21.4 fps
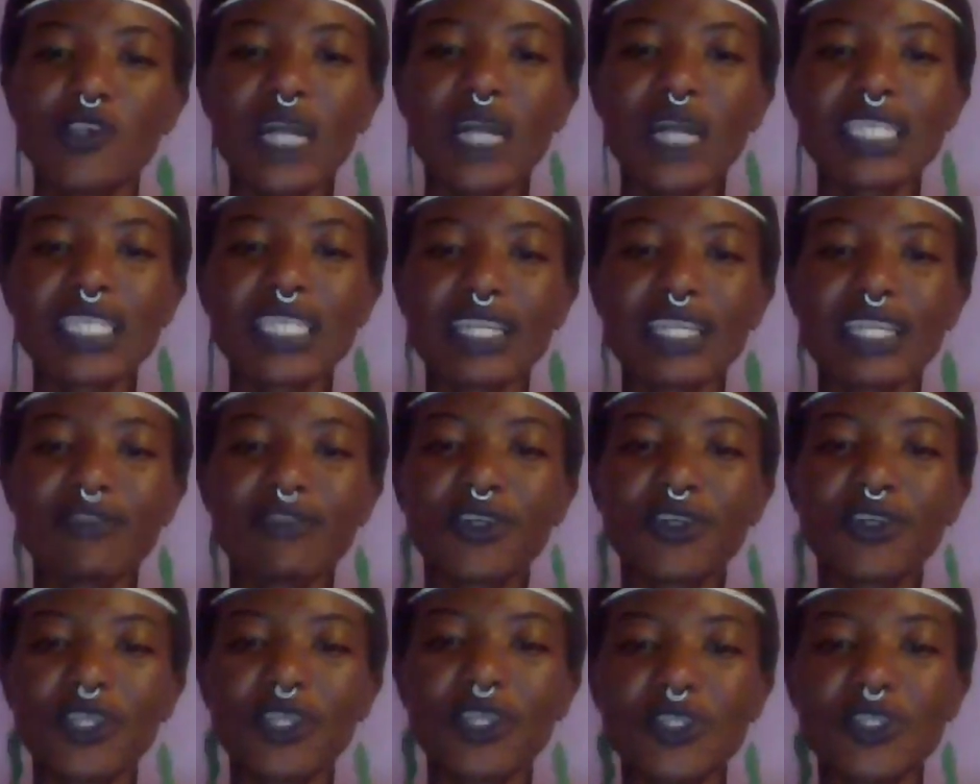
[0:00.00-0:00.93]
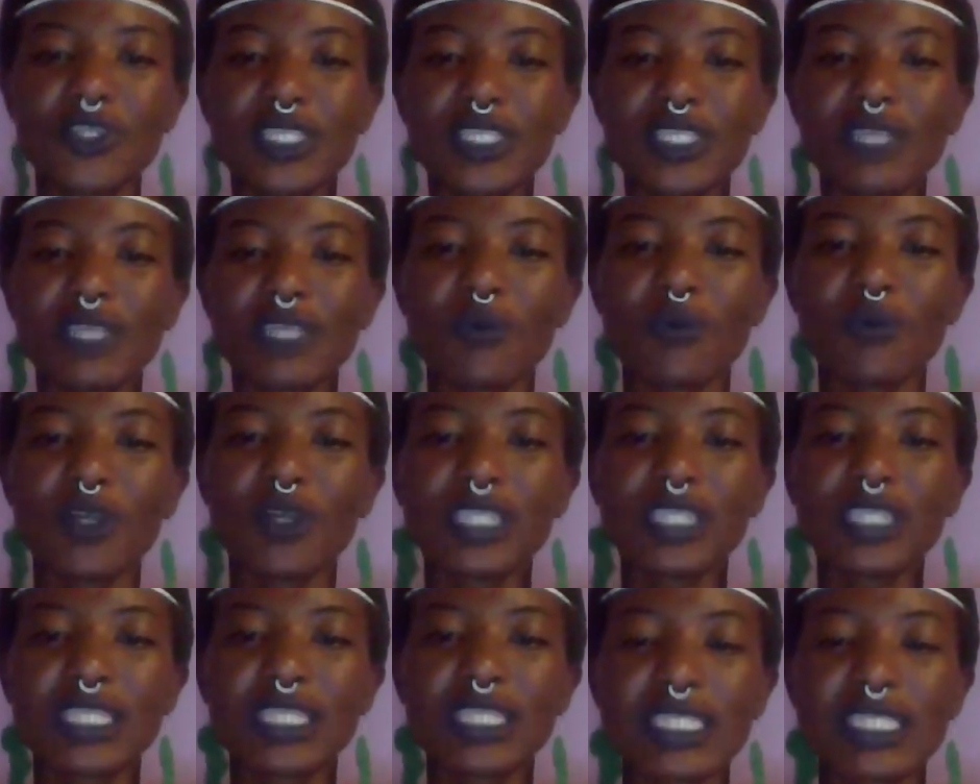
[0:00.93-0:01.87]
You guys are never going to see the
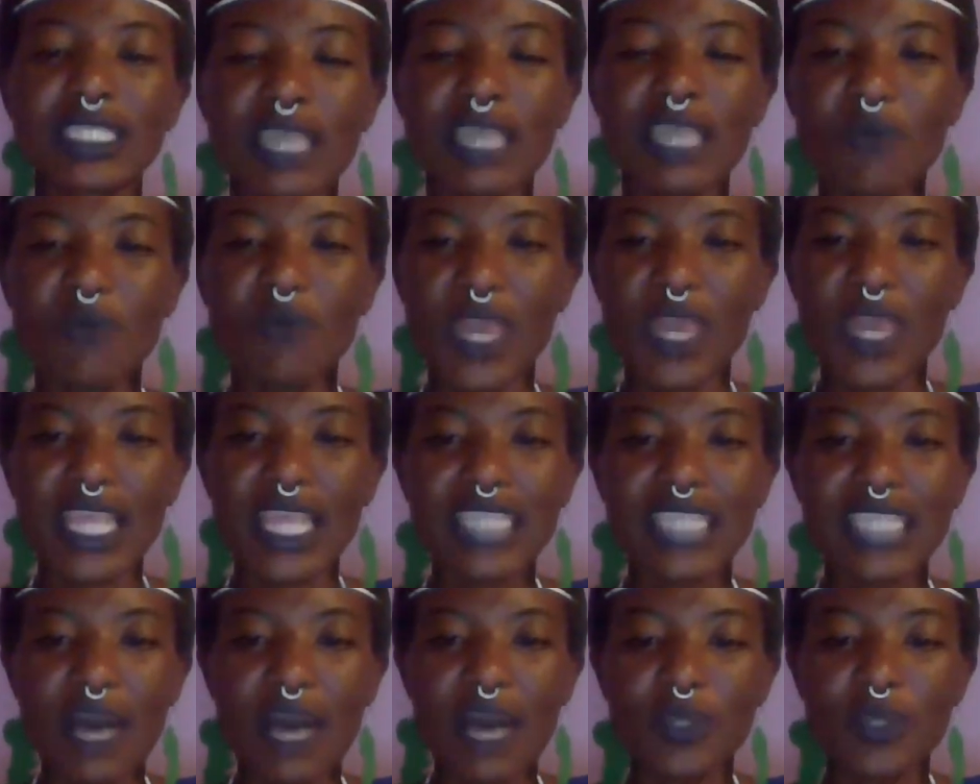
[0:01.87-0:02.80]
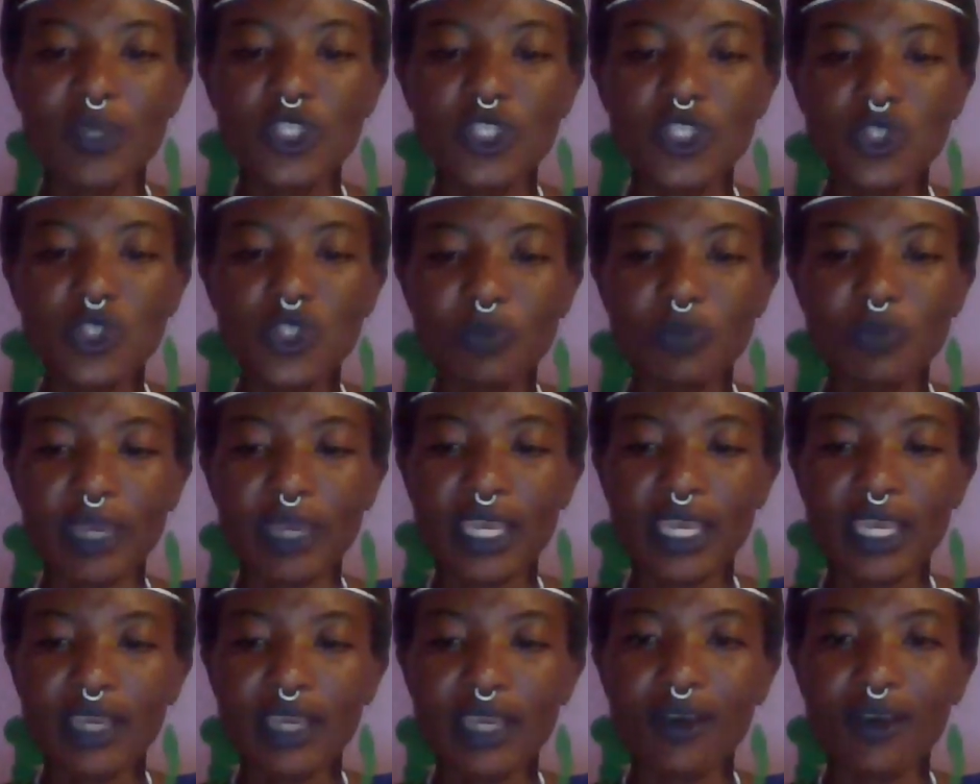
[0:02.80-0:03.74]
world in the same way. That's how it should
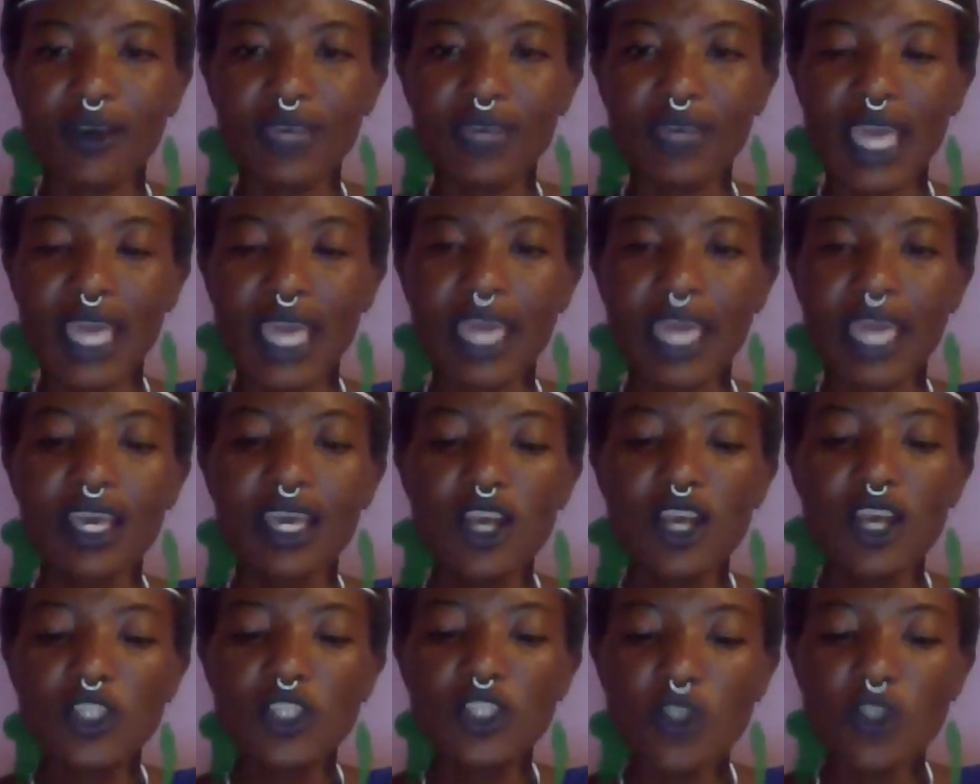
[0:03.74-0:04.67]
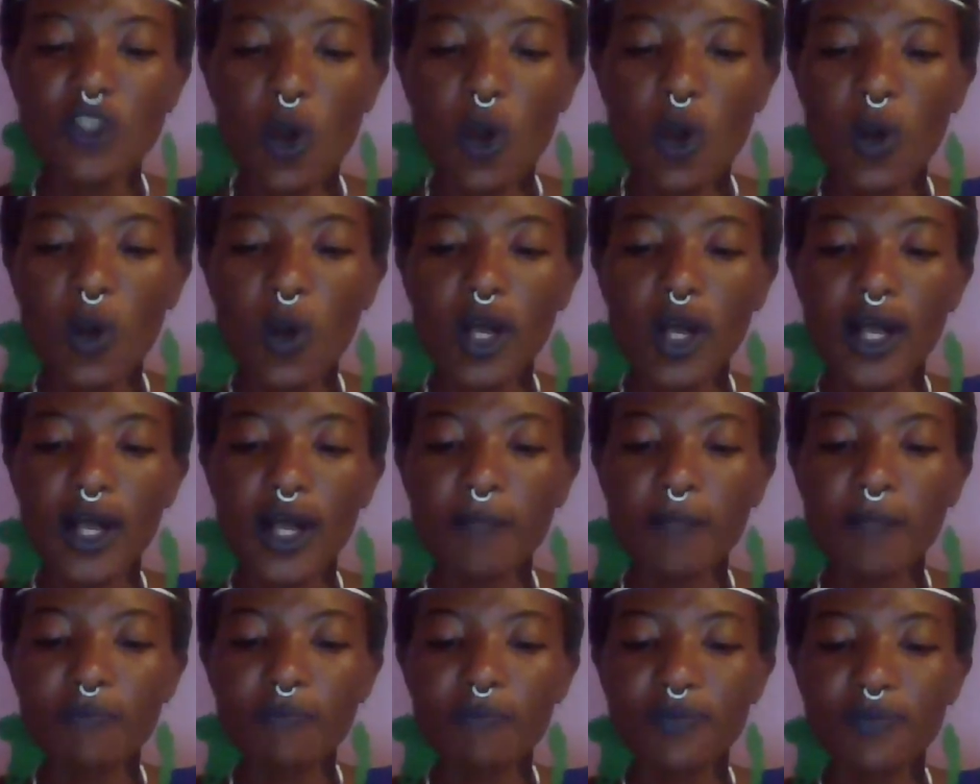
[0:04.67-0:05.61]
be. Okay, so
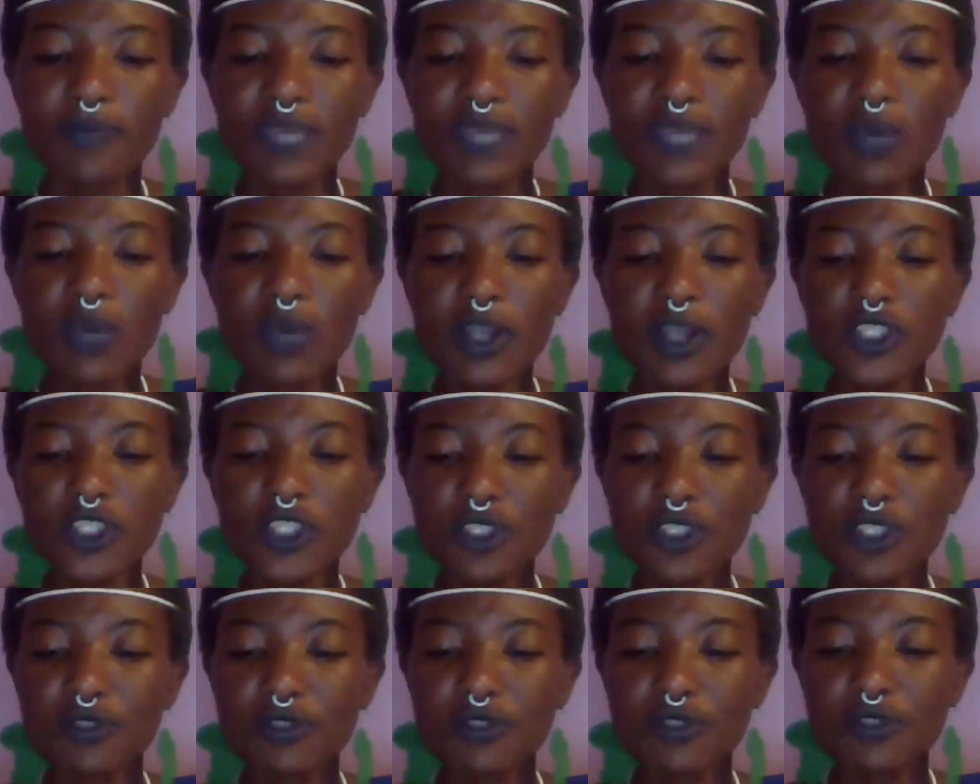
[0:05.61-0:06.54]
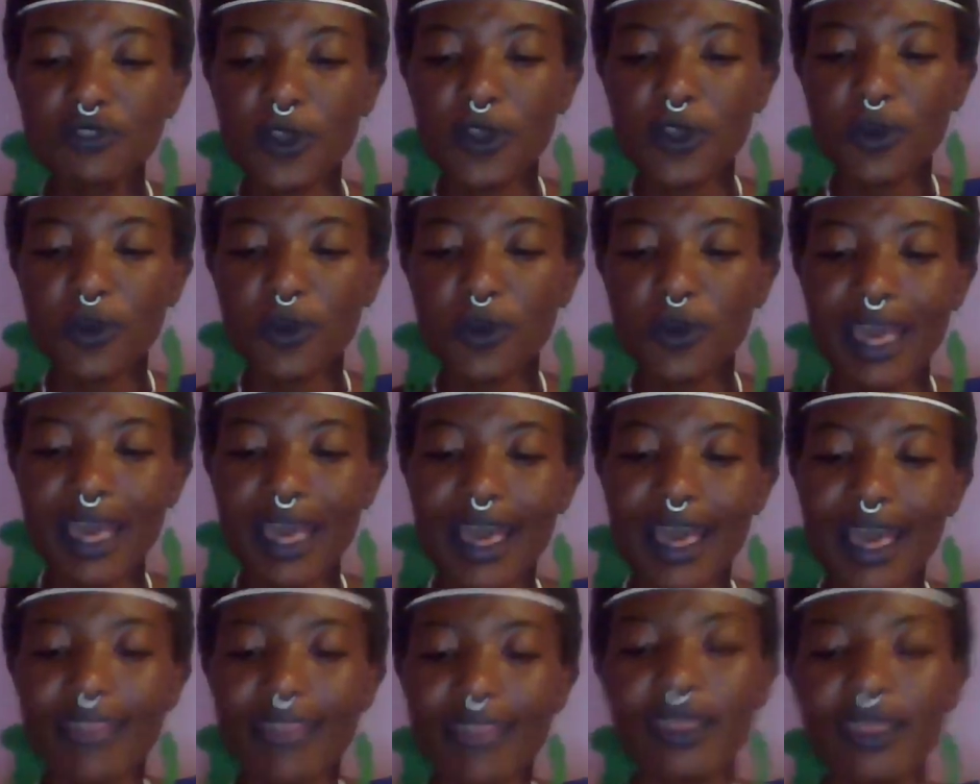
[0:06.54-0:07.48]
they want you to follow your
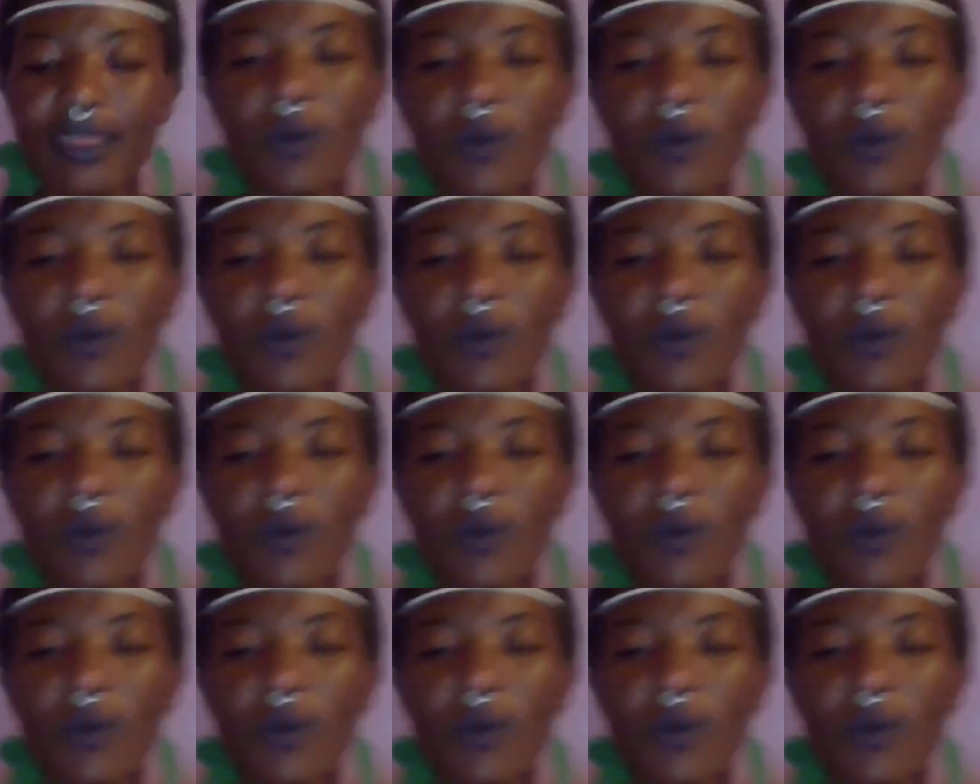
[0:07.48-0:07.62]
path.